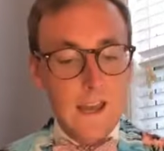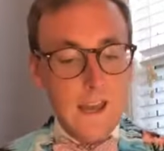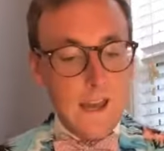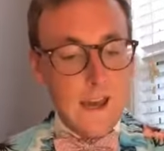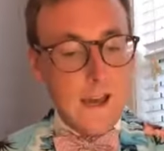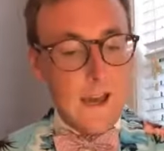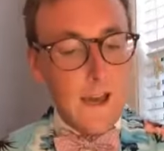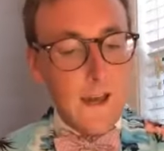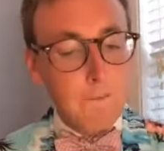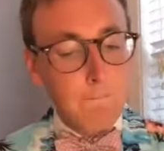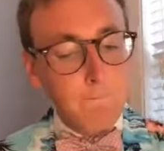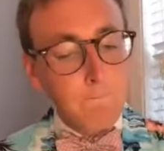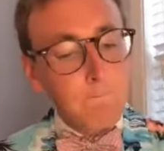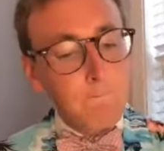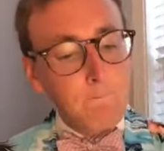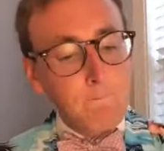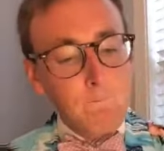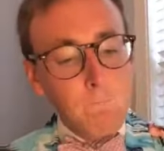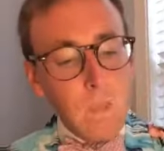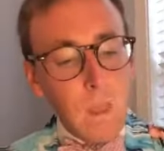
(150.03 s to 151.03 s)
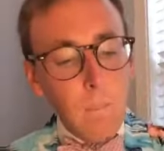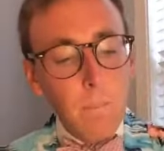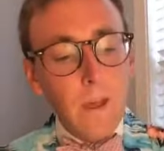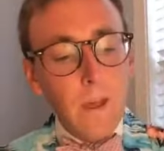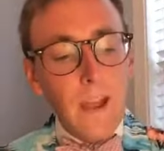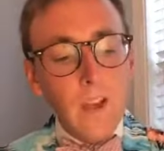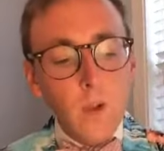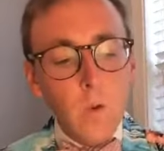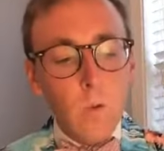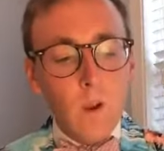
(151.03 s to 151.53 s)
Um,
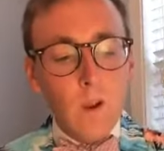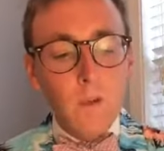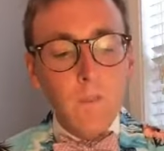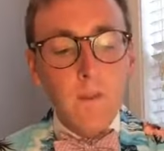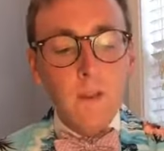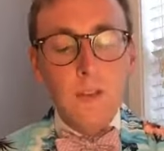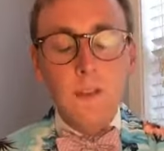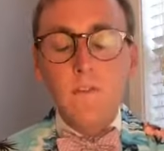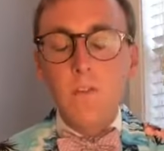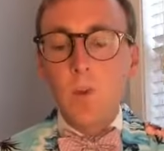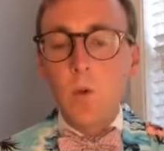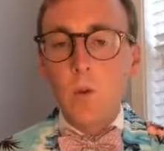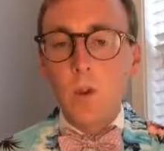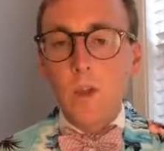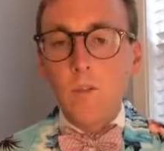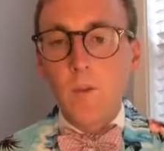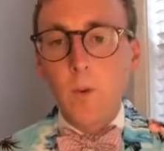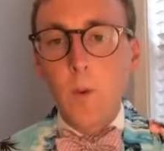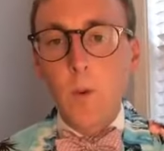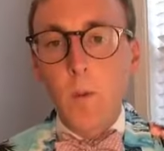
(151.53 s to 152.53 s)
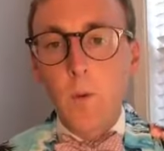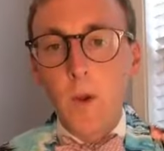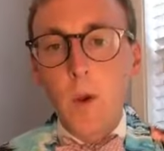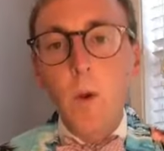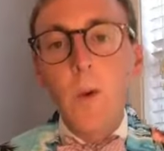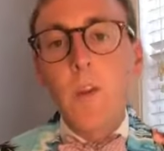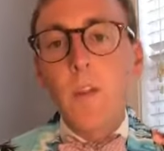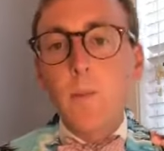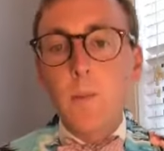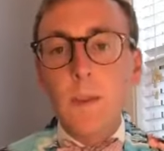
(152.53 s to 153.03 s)
but I do recommend if you if you were
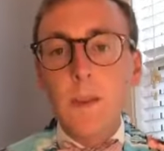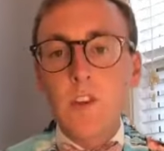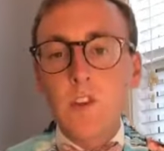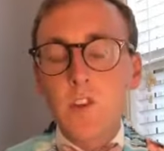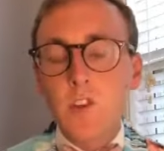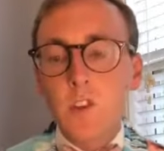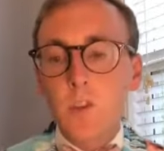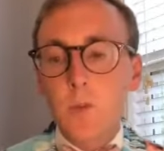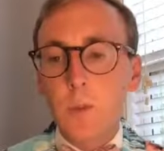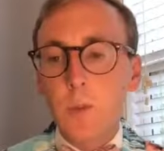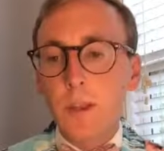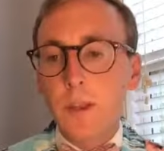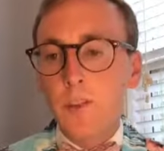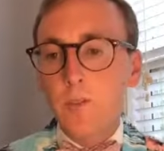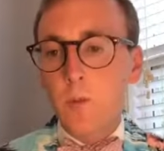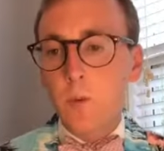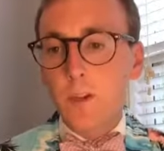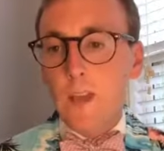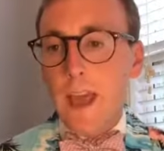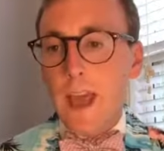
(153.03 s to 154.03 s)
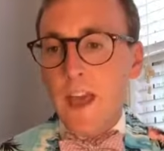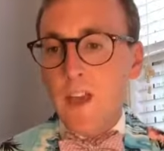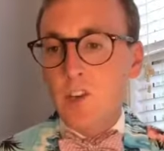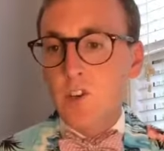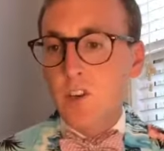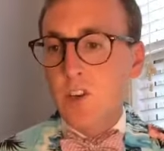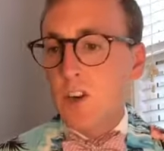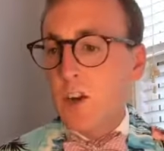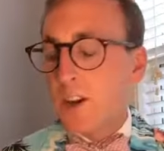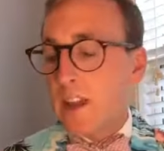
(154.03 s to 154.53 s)
going to the beach and those plans were
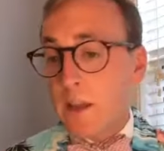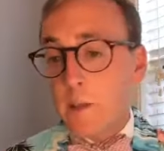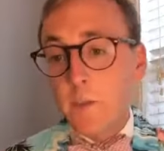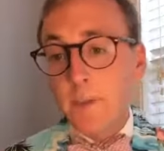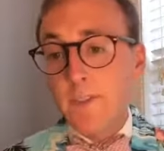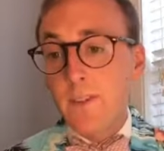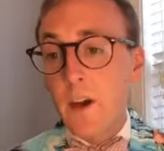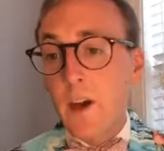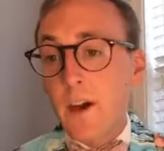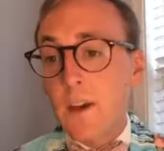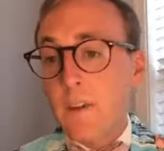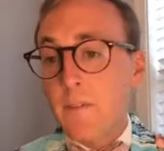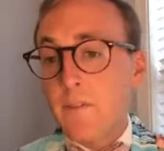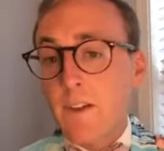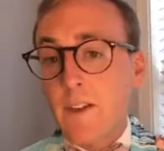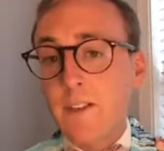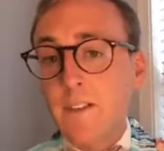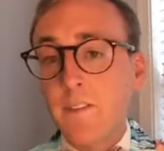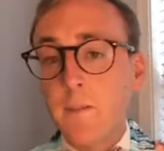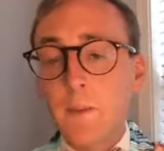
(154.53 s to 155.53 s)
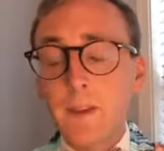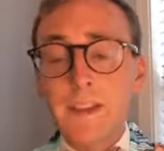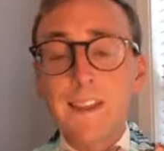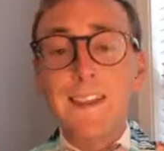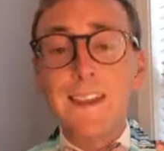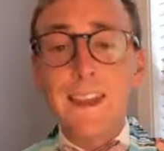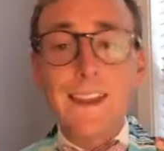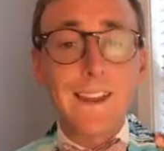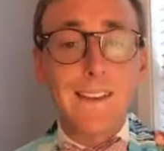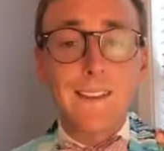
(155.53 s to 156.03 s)
dashed, get on Amazon and find some
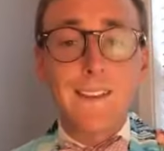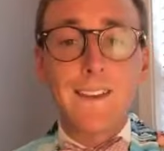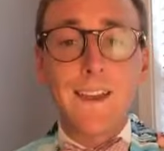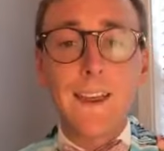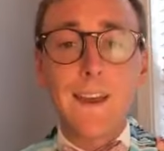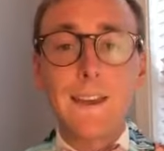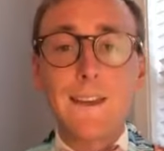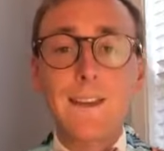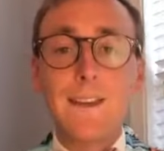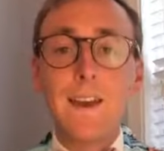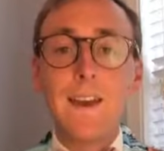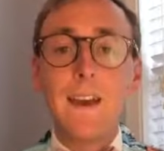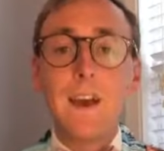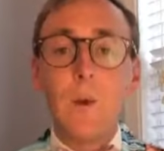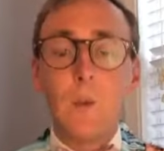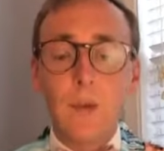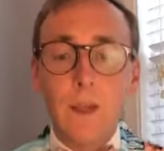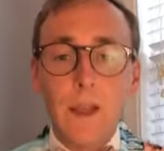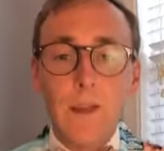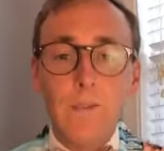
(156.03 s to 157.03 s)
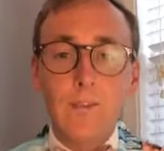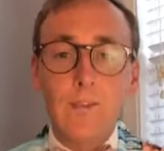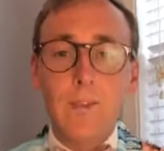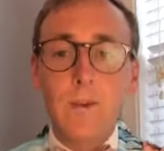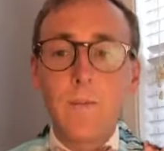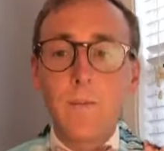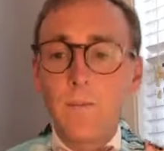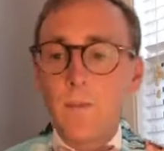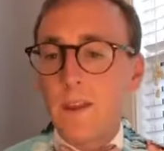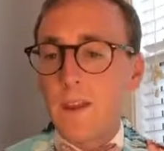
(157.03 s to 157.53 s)
kinetic sand. We have
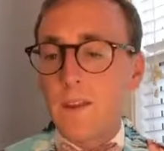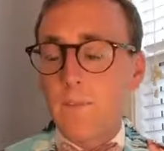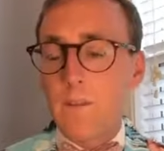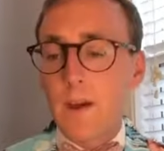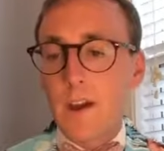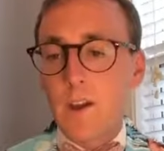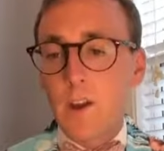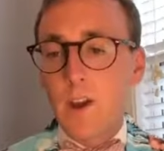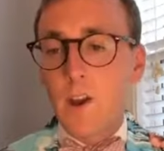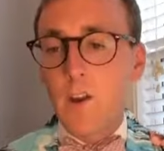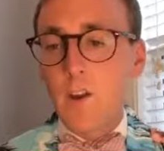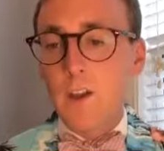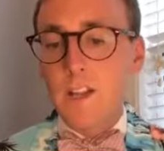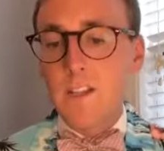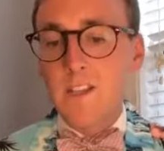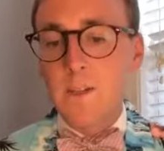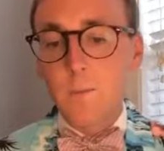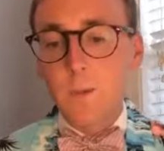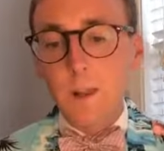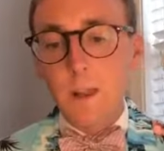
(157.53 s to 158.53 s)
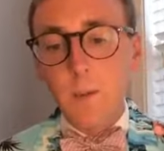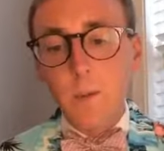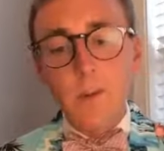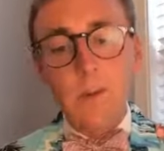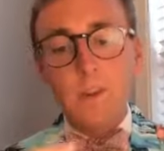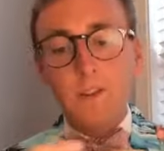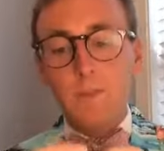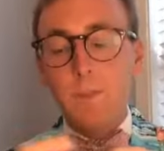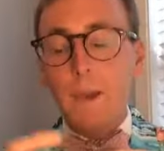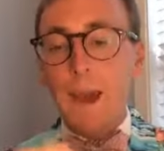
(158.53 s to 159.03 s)
some that my daughter likes to play with.
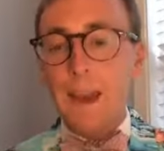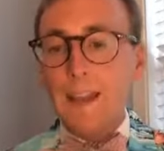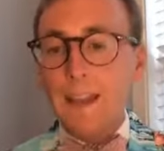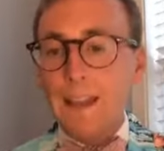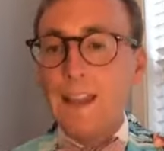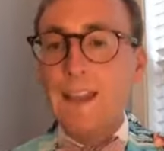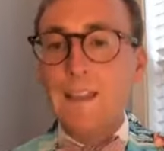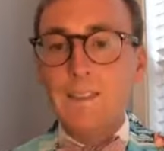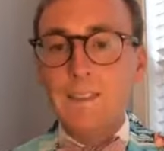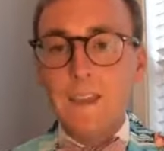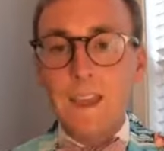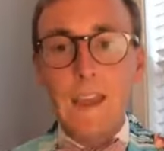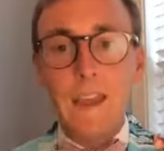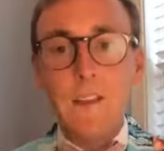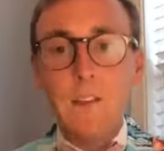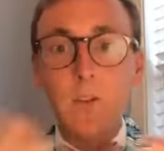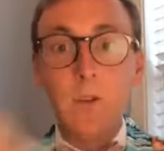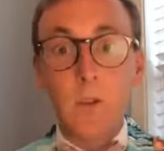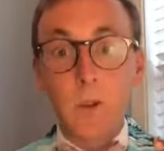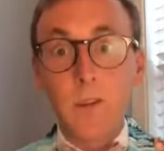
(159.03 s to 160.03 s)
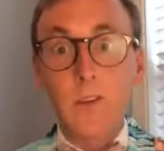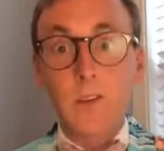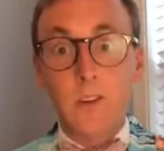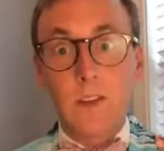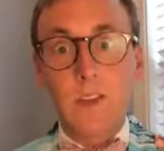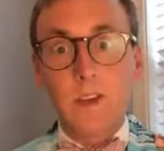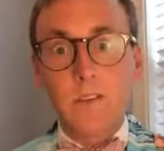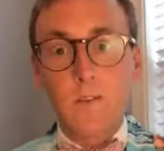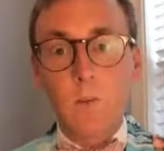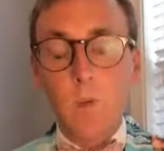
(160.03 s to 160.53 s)
It's magnetic sand, so it doesn't
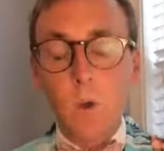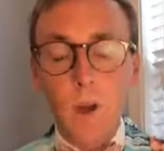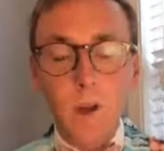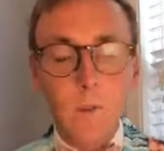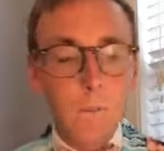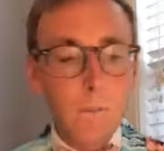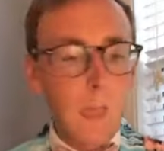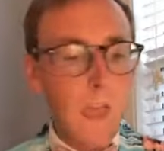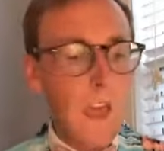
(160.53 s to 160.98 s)
get everywhere.